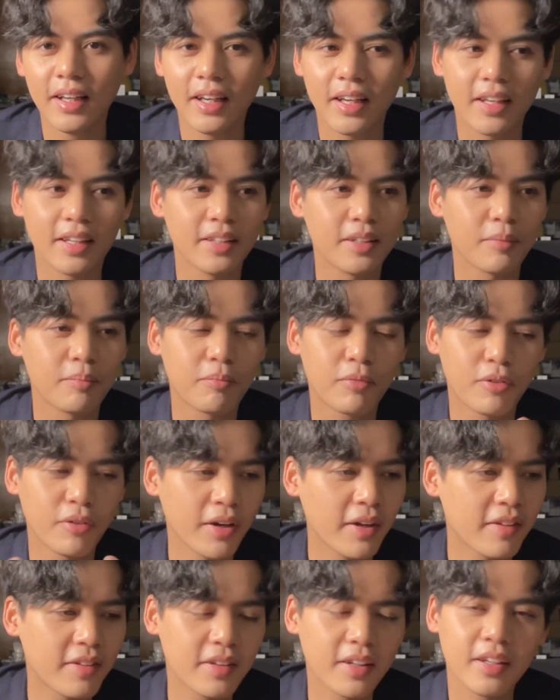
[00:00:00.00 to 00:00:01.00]
And the
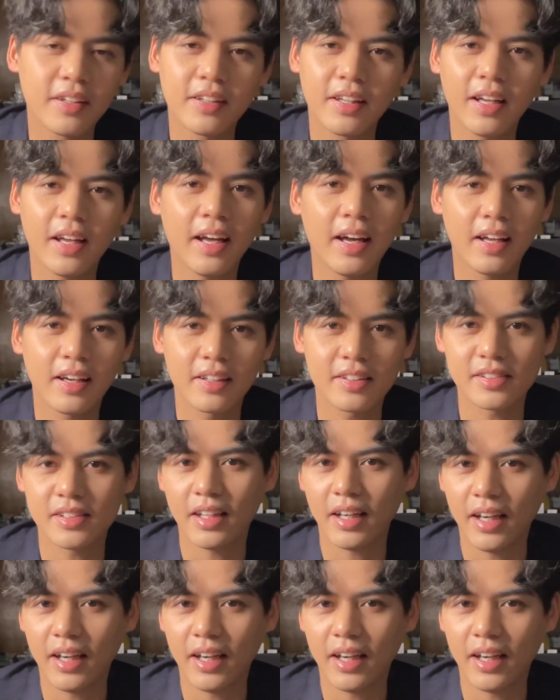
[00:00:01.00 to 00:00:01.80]
great thing that Alex